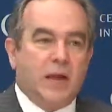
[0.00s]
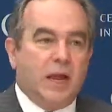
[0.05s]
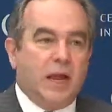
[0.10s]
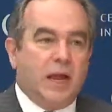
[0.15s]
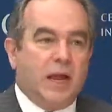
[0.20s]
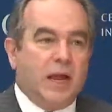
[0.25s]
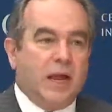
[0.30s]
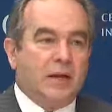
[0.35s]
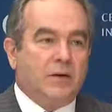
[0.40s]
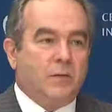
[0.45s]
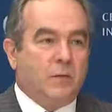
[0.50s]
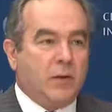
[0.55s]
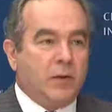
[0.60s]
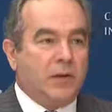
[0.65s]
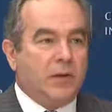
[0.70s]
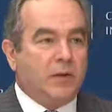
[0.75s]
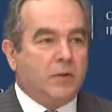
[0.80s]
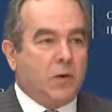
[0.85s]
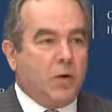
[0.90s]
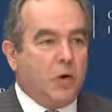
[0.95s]
And
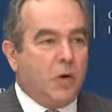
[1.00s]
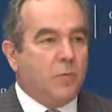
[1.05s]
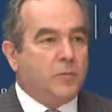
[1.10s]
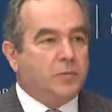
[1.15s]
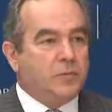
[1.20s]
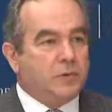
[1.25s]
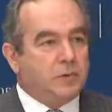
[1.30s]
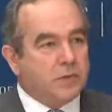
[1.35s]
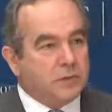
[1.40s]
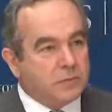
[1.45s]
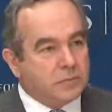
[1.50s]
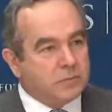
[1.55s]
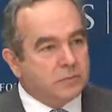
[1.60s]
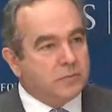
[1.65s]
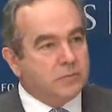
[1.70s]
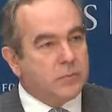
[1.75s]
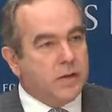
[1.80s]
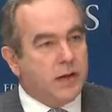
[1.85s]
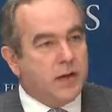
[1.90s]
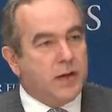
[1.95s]
we hope to
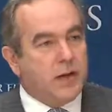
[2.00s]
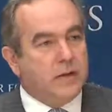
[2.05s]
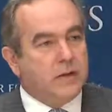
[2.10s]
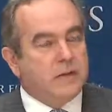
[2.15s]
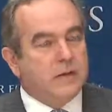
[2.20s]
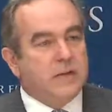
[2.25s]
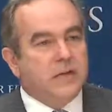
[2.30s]
uh,